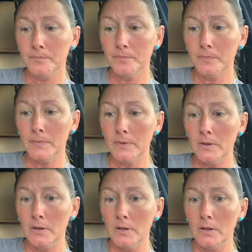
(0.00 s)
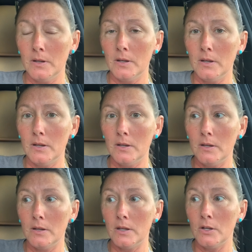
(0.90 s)

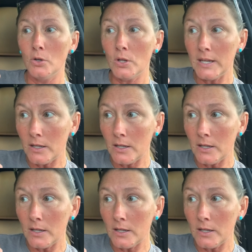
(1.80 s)
Nothing is said.